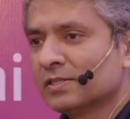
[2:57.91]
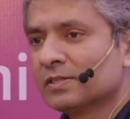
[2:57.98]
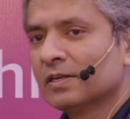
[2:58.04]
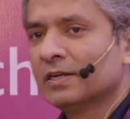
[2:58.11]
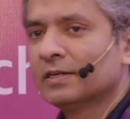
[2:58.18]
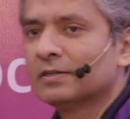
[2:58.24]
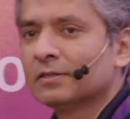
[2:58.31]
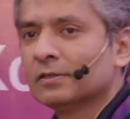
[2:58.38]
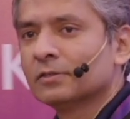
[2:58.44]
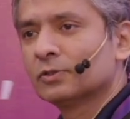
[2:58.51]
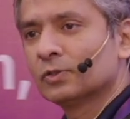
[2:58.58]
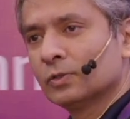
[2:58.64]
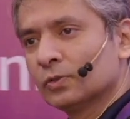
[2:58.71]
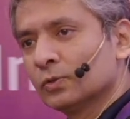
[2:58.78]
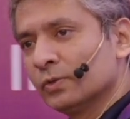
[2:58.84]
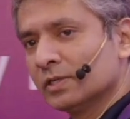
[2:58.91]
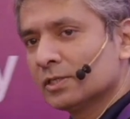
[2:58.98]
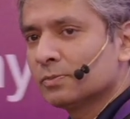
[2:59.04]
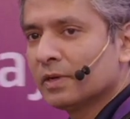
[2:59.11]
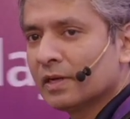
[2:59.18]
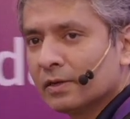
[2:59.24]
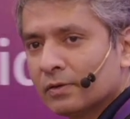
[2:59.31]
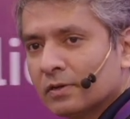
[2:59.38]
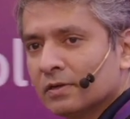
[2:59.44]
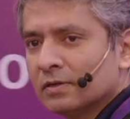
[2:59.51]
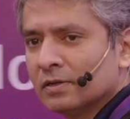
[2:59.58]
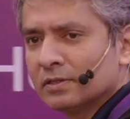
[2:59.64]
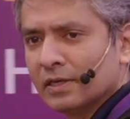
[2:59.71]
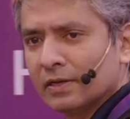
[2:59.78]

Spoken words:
right? So 2 years back, I think